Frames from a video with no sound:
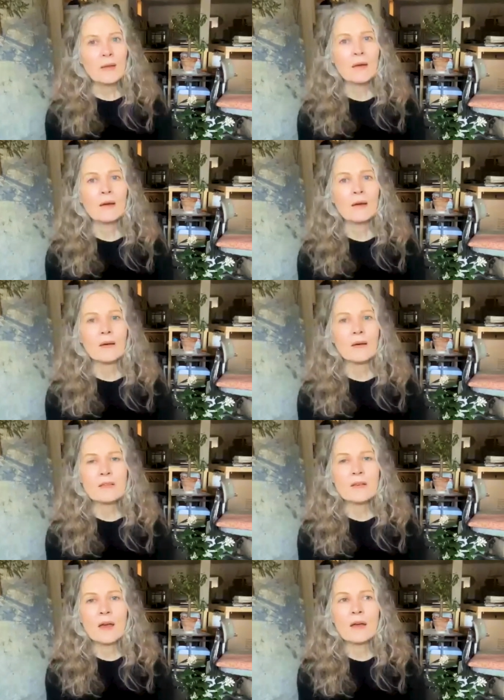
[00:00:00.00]

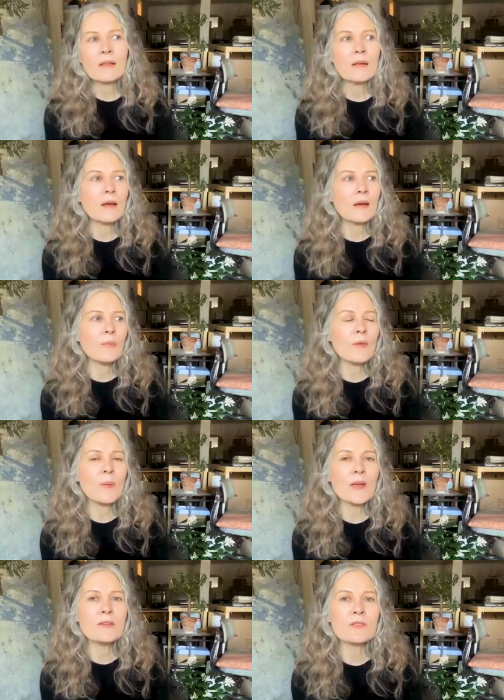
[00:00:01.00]
exactly. Um, the painter
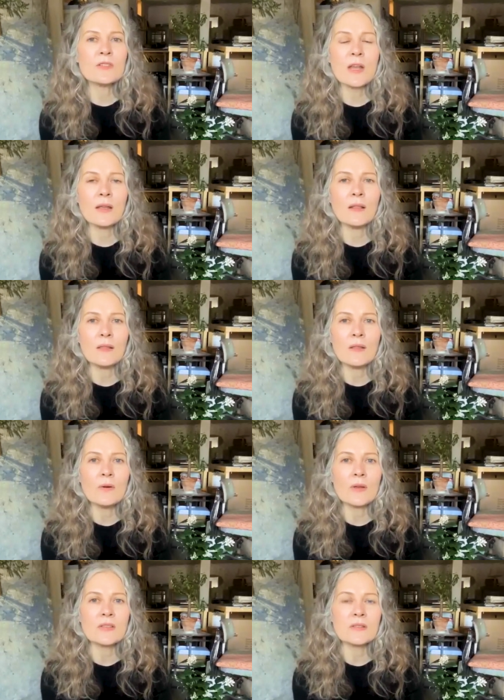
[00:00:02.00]
Stanley Lewis
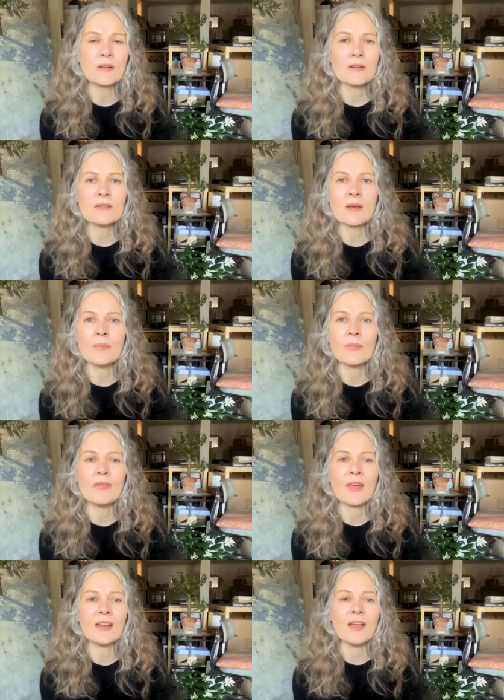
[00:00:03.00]
is someone that,
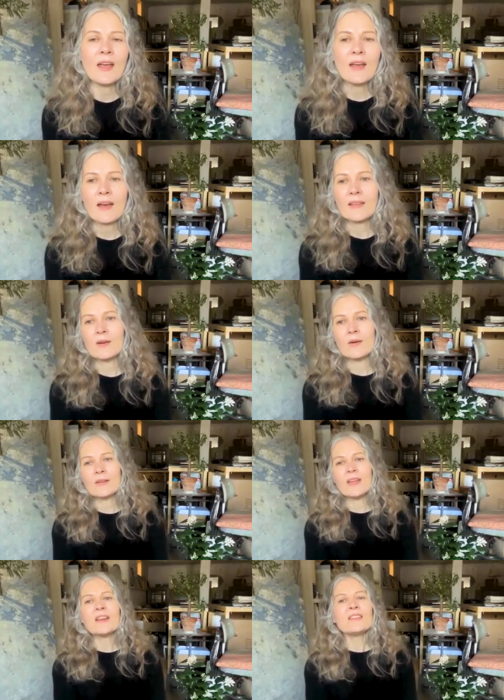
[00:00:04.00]
you know, in
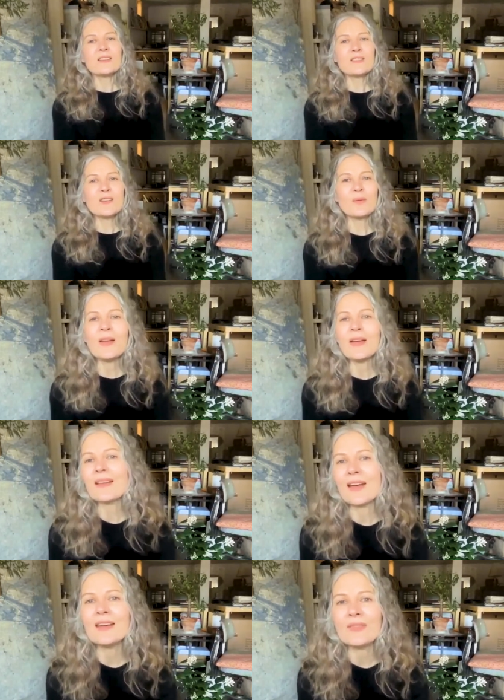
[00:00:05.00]
a distant way, I
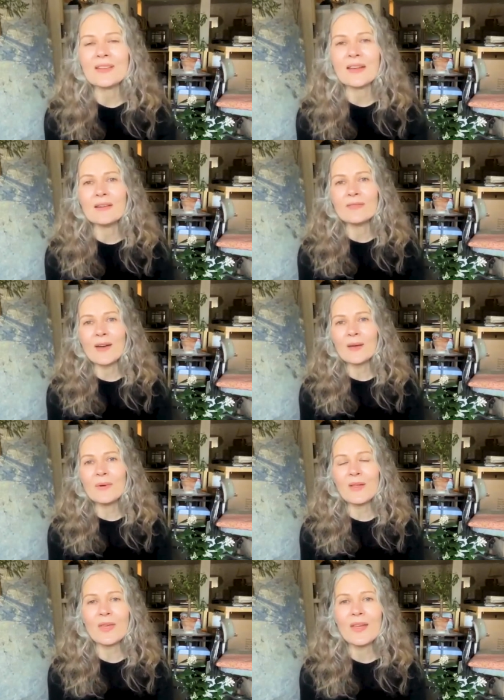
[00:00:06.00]
kind of identify
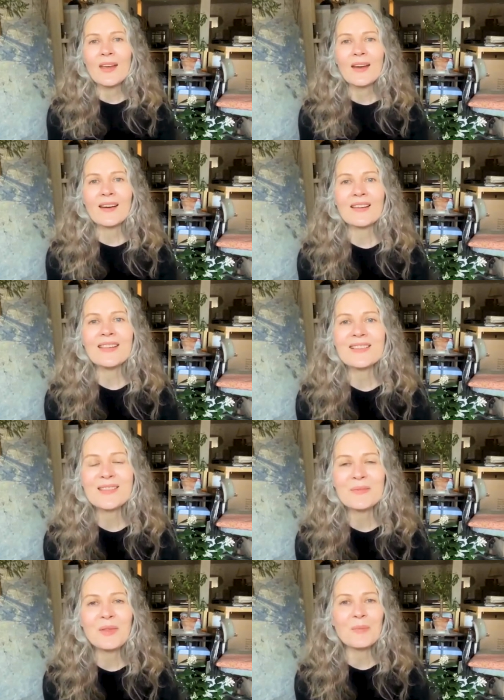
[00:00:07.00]
with. Uh, he's
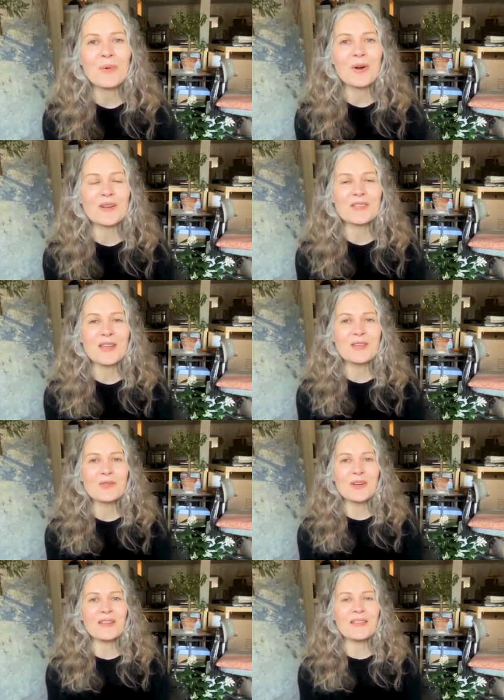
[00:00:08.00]
a little more
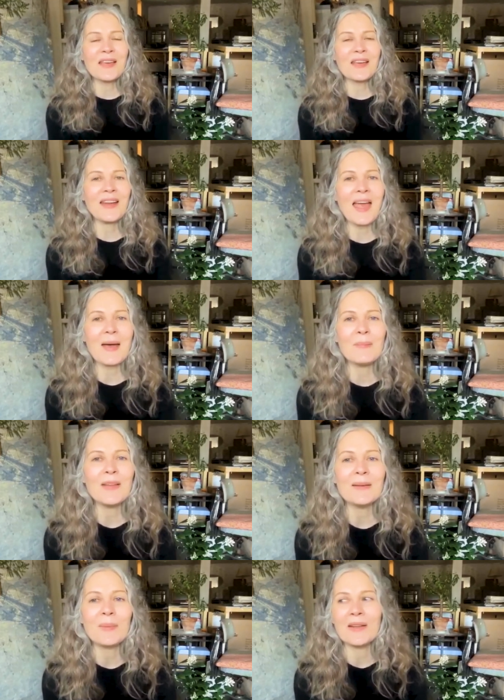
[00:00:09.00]
eccentric in that
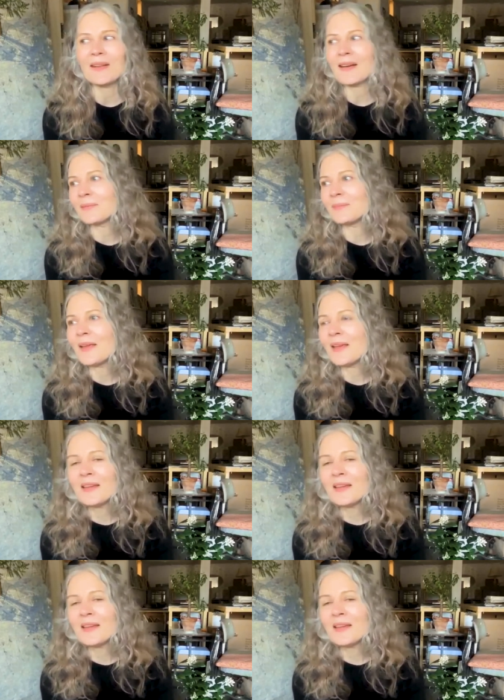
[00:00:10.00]
habit, but um,